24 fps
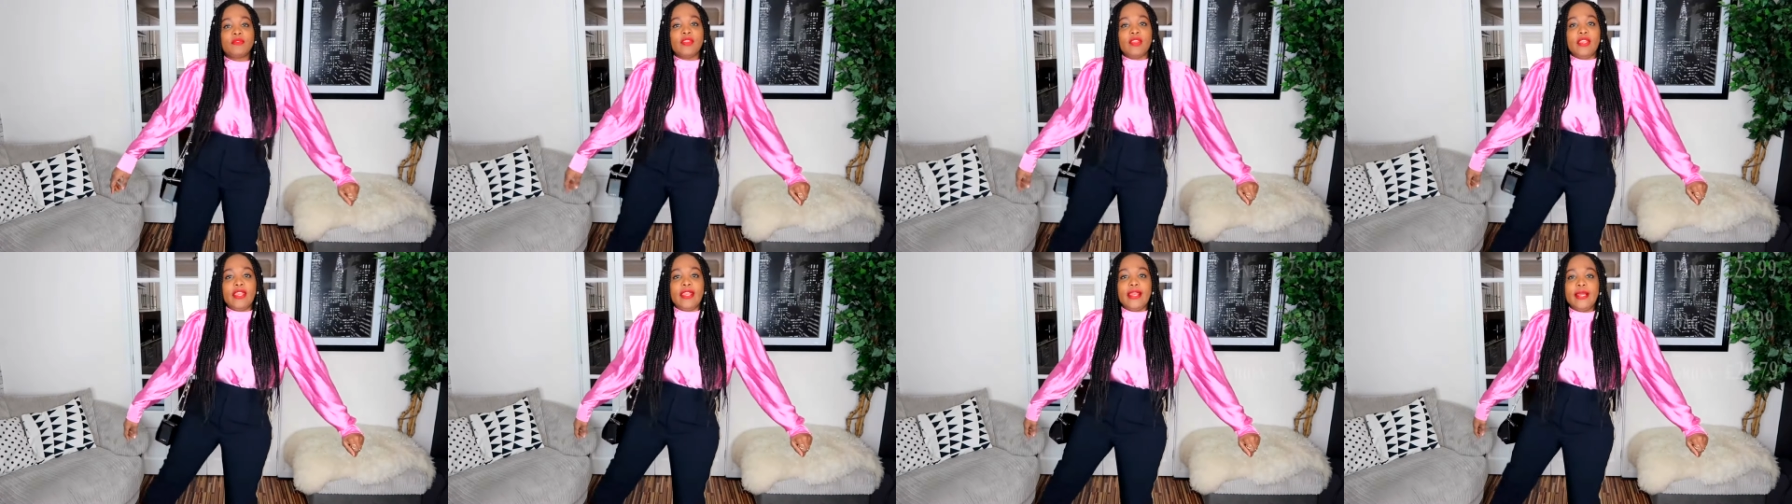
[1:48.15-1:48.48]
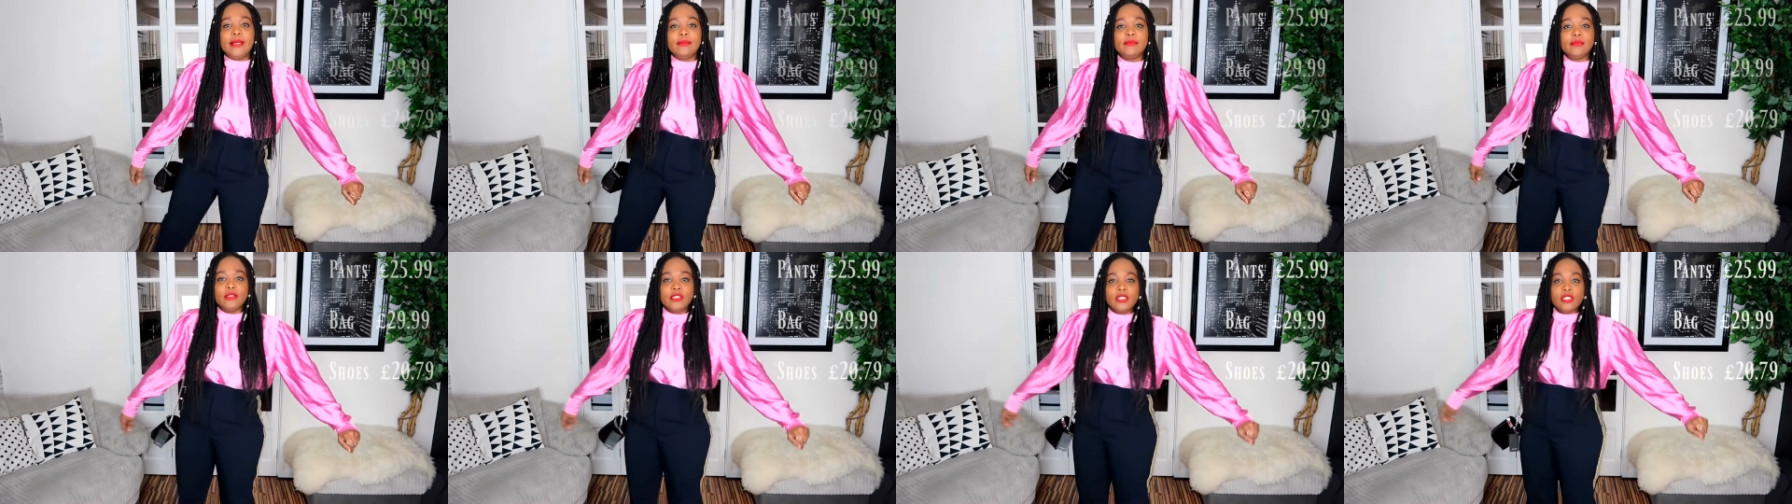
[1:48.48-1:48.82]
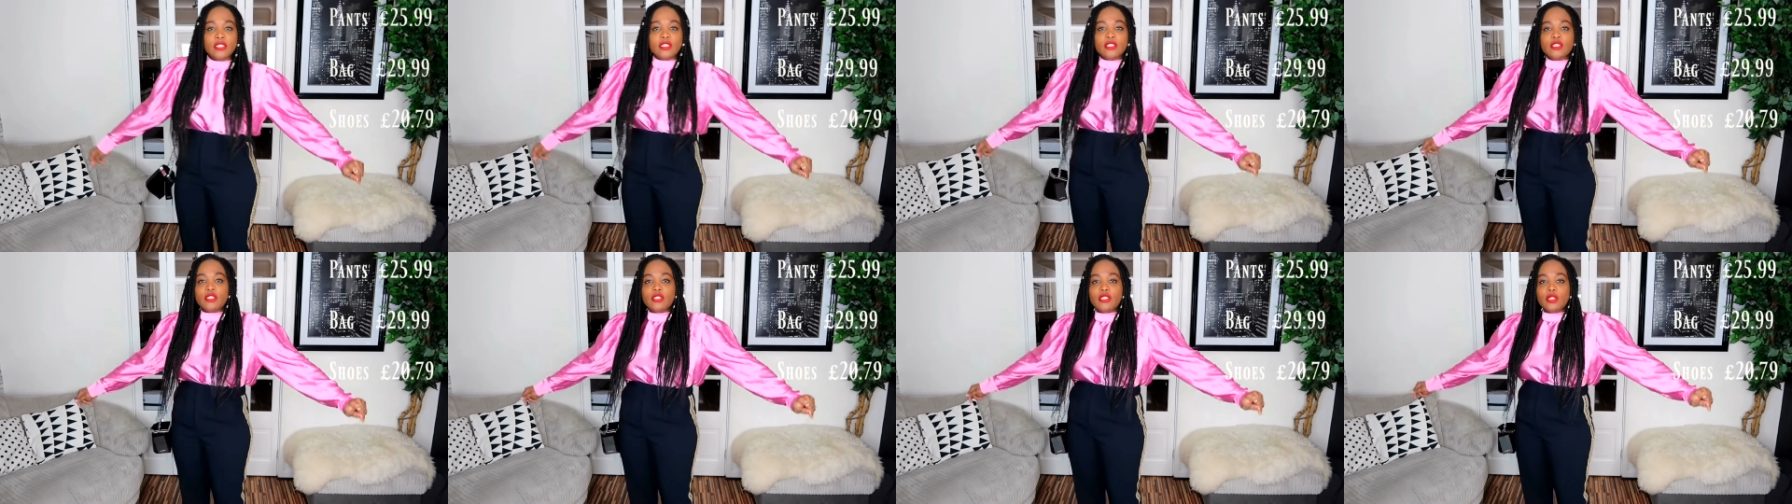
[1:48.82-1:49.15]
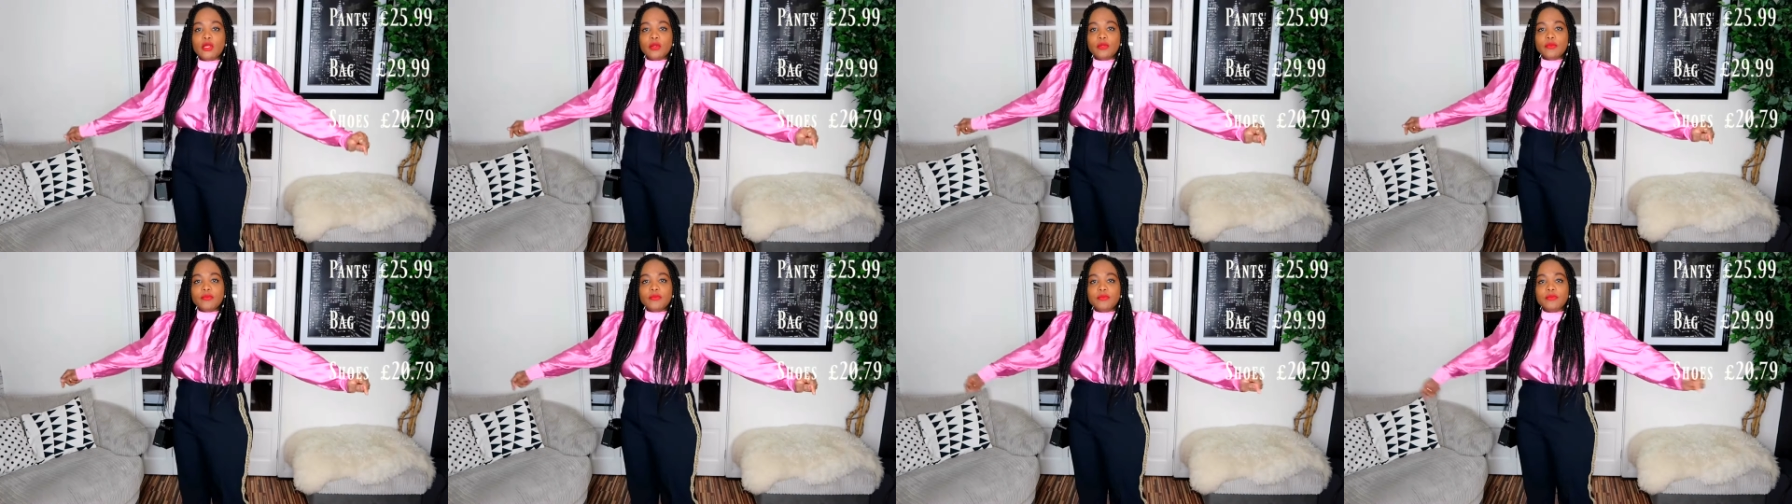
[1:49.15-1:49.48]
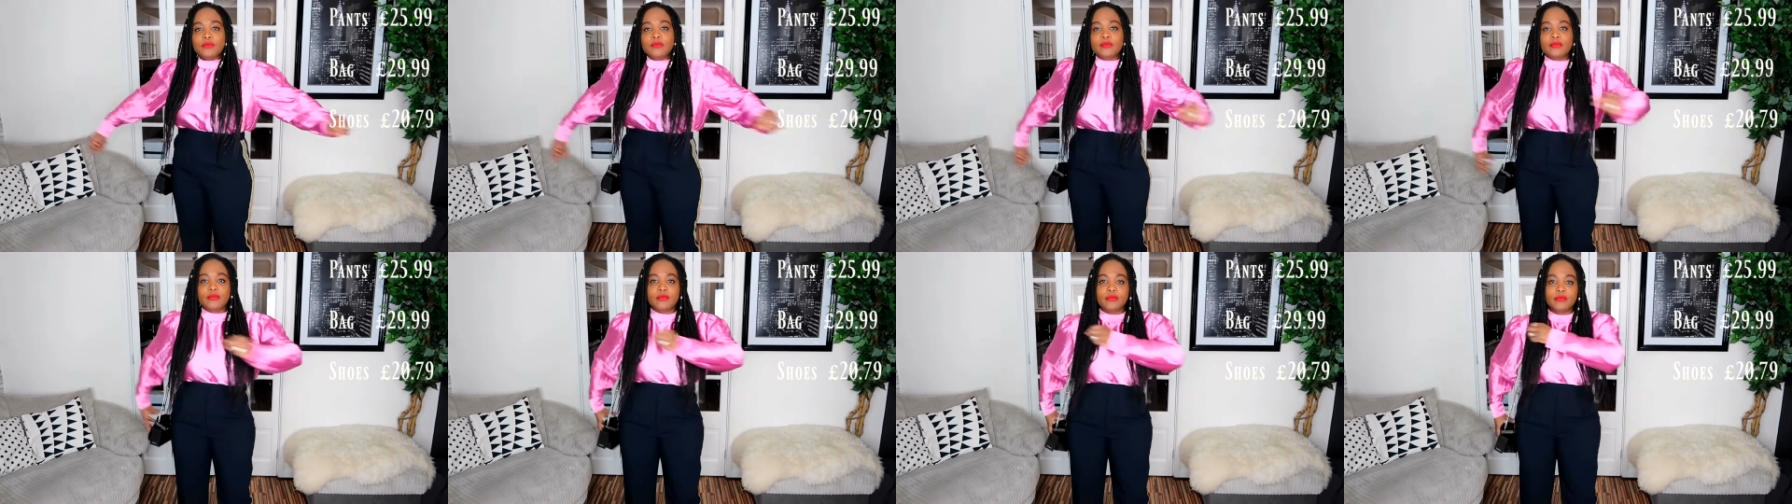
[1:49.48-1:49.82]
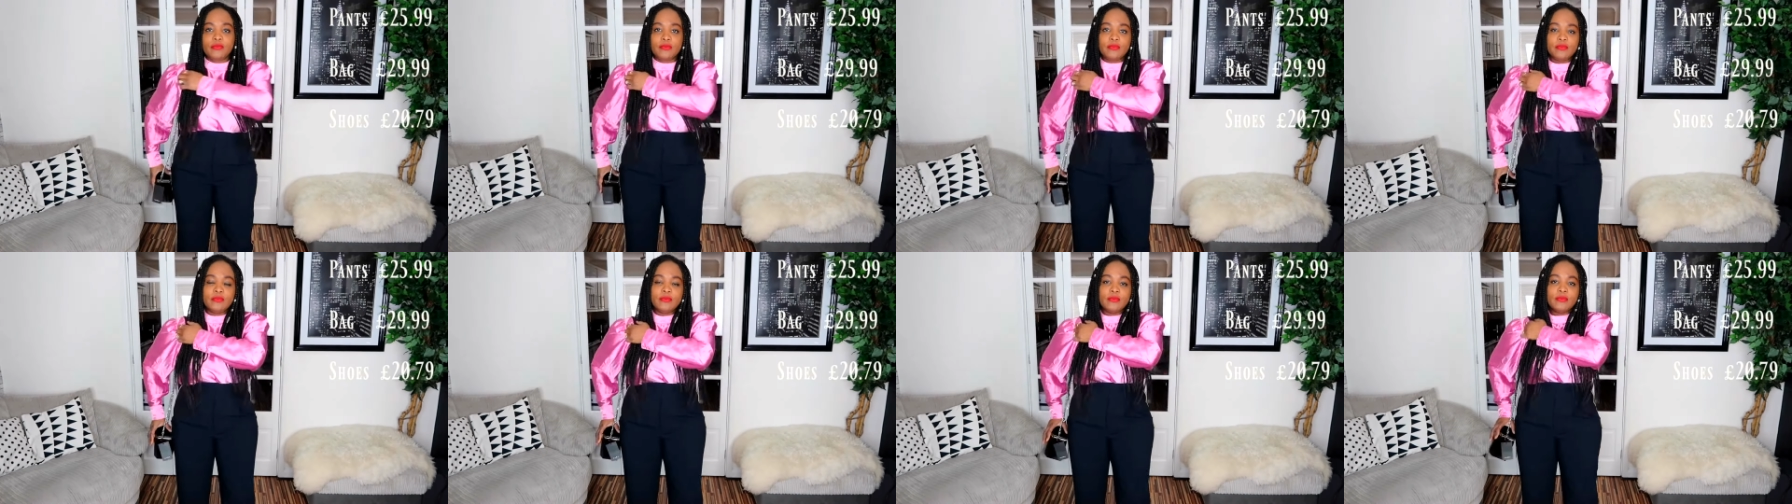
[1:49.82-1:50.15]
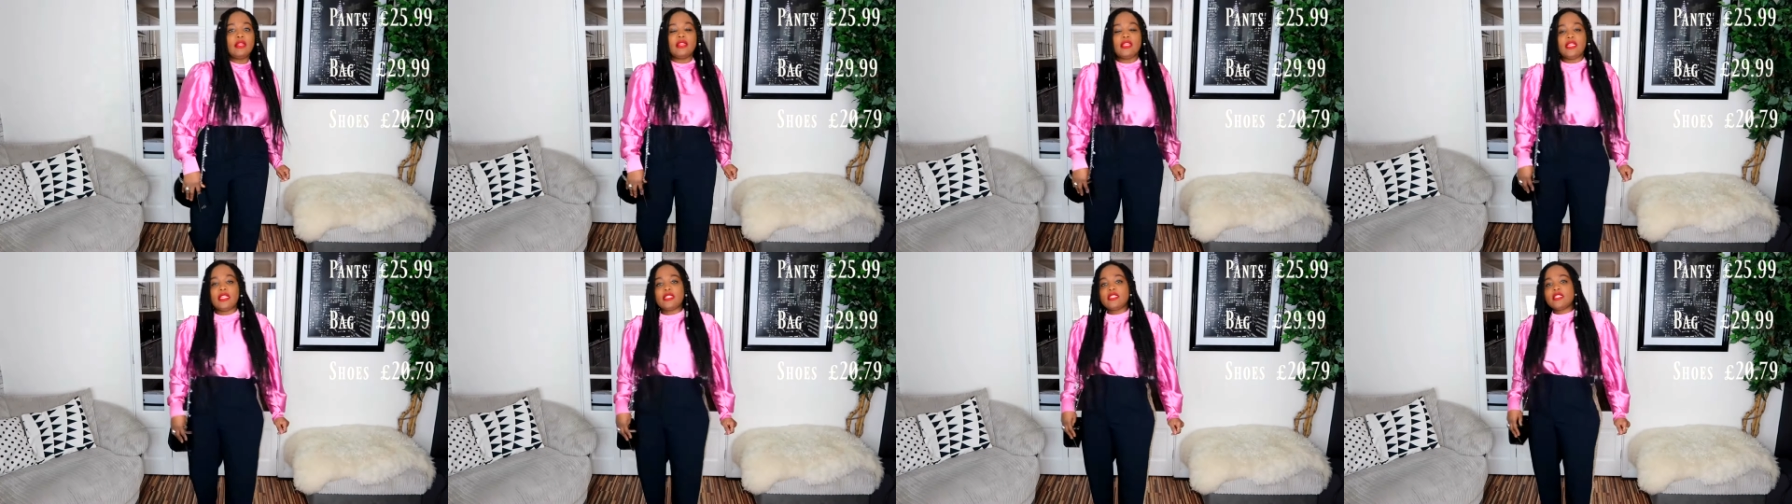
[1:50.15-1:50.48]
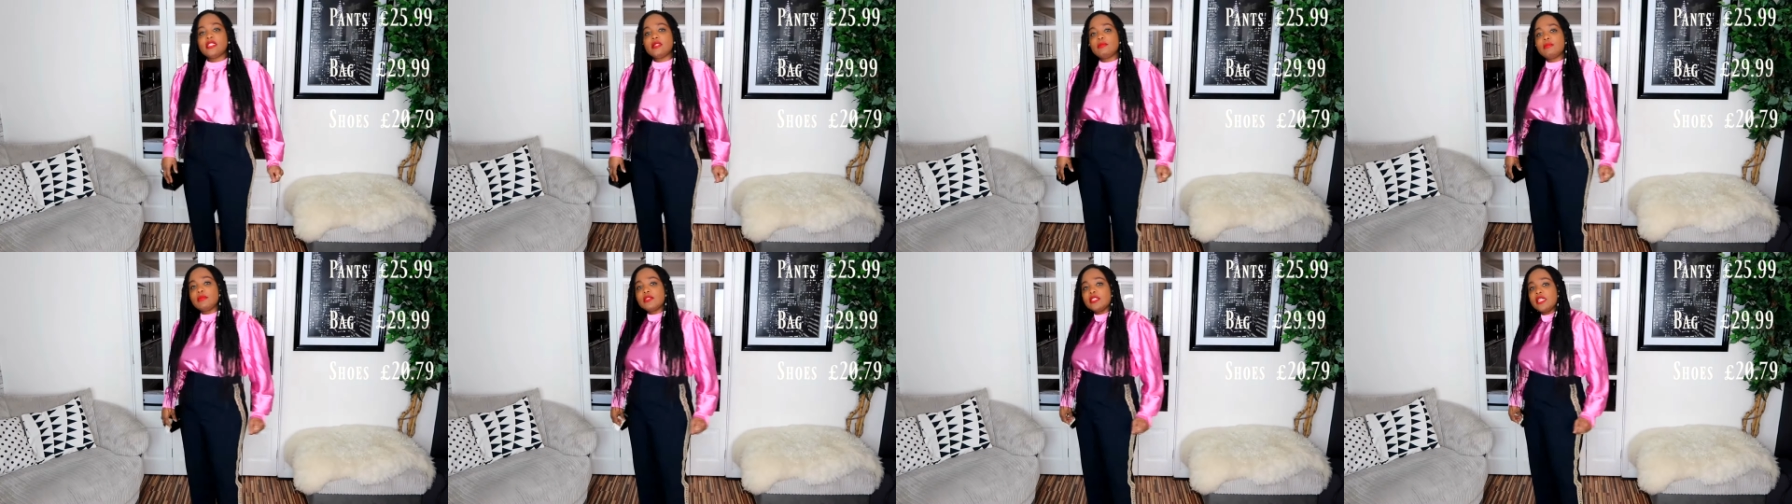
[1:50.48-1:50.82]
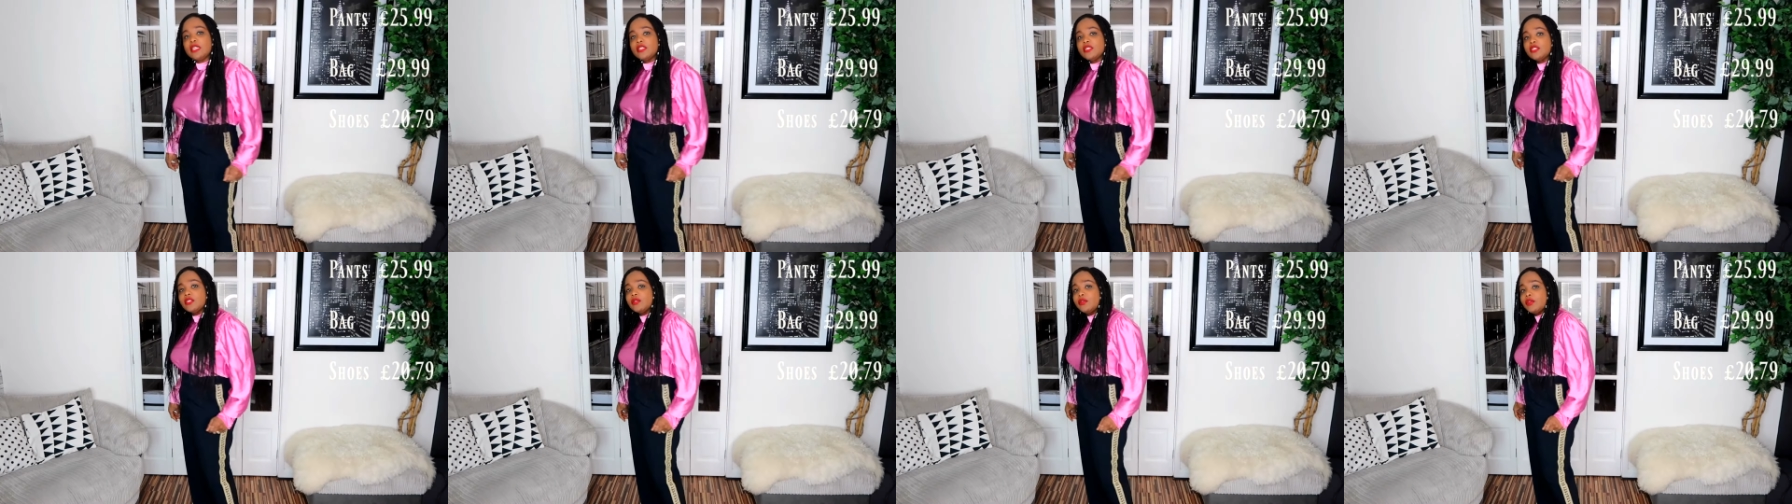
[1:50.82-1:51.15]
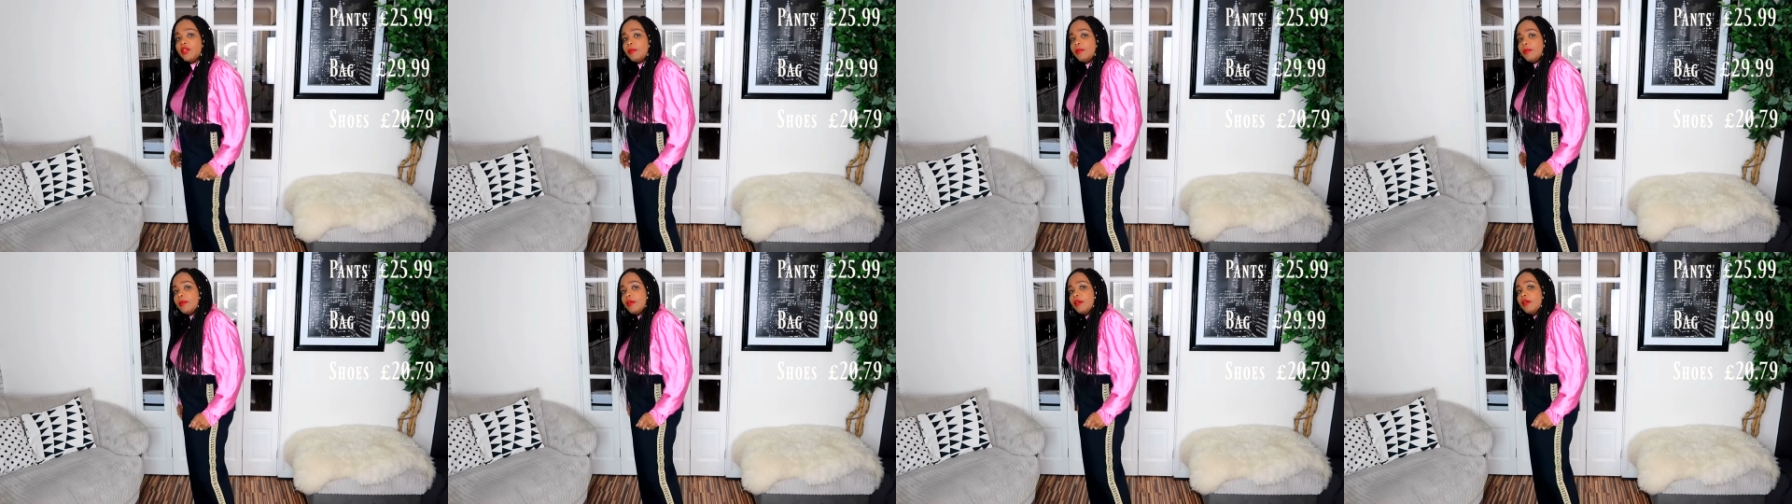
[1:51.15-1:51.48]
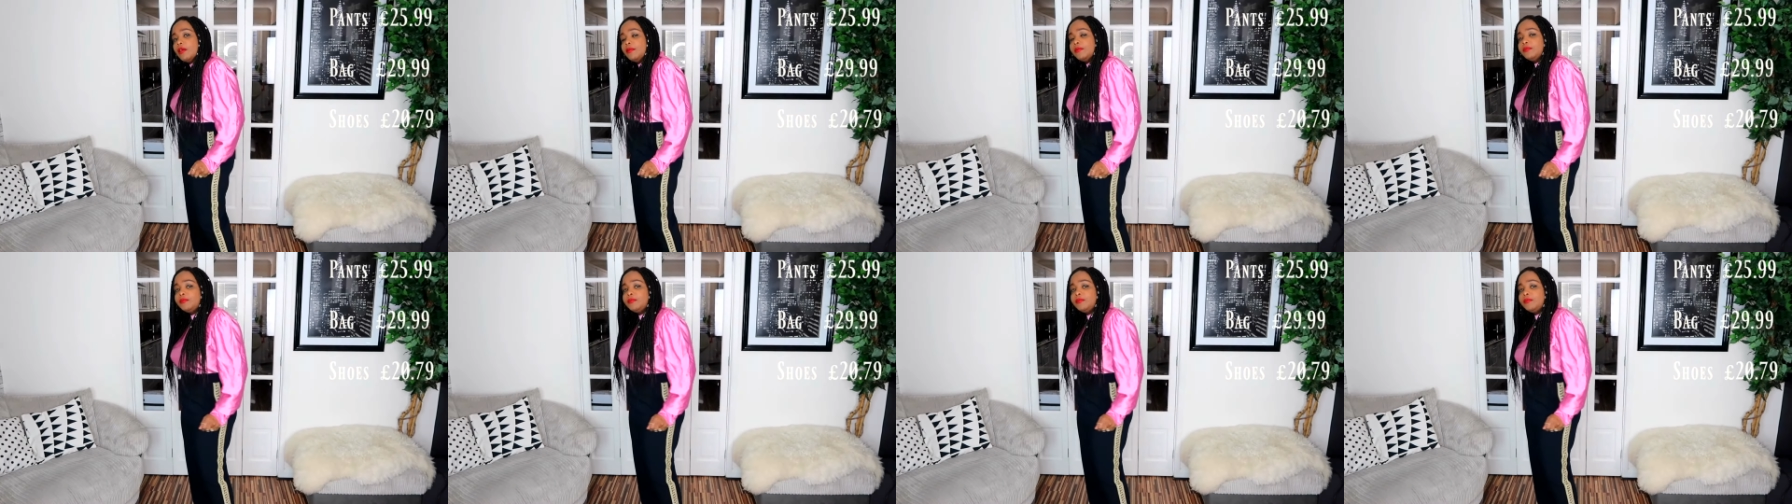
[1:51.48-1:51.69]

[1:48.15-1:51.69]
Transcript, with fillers: Yeah, so this is a potential keeper.